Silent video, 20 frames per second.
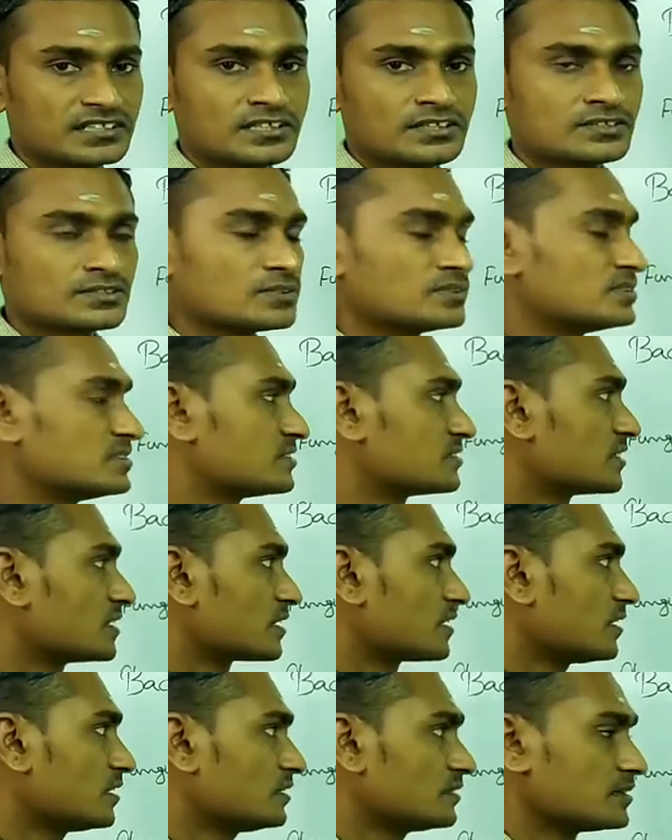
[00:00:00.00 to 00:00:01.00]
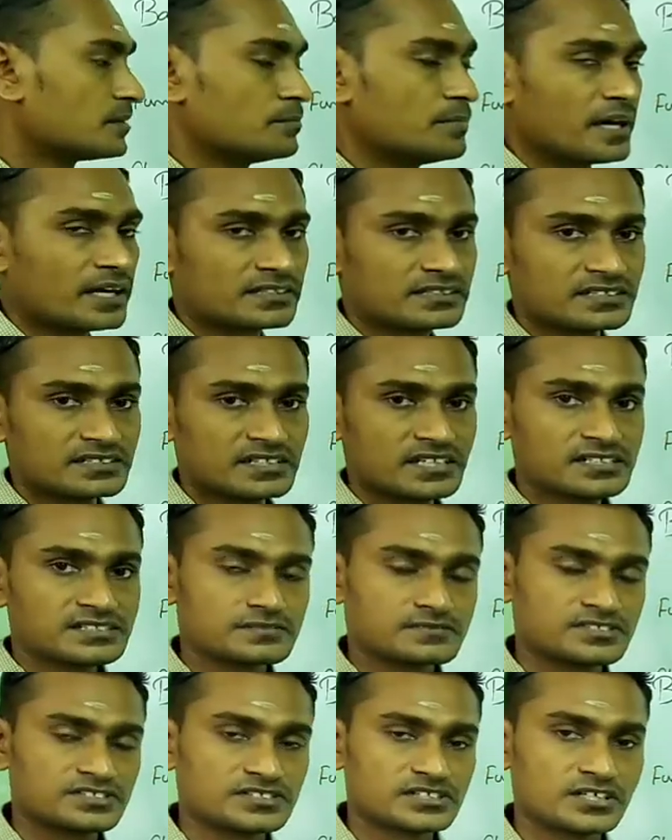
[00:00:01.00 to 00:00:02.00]
So these are all the bacteria
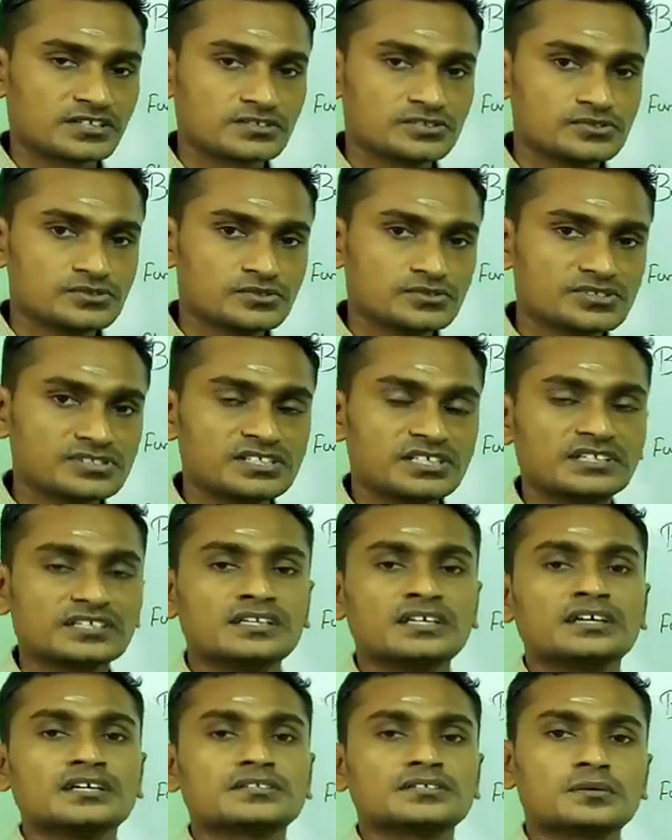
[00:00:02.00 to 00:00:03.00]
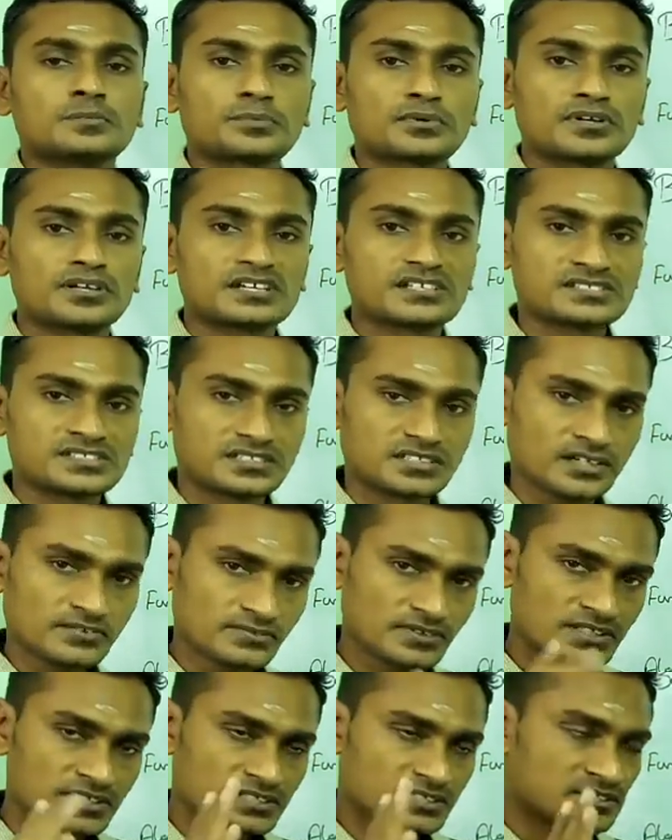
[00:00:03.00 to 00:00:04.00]
which are used in the production
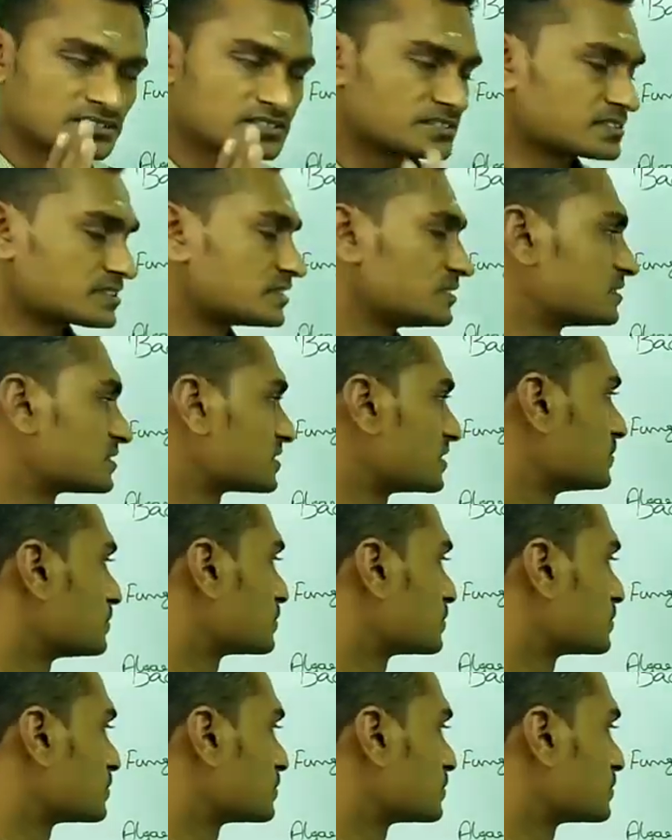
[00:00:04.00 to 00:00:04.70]
of single cell